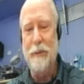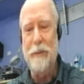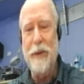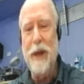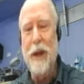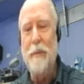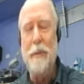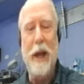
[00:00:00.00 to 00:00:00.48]

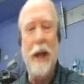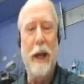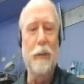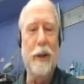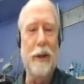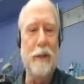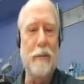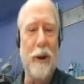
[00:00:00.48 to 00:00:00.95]
penguin
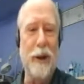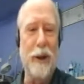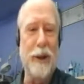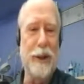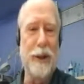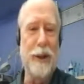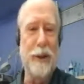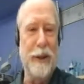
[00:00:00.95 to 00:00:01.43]

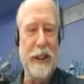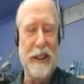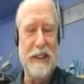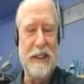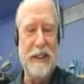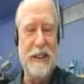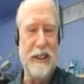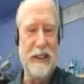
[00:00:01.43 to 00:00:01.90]
monitoring
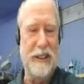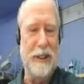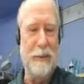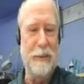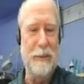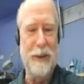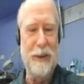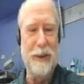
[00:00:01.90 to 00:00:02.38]
systems
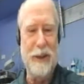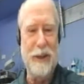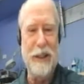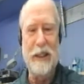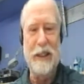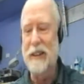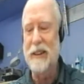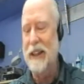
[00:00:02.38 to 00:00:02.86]
or things
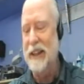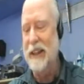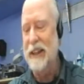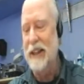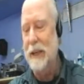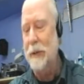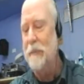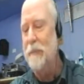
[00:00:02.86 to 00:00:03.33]
like that.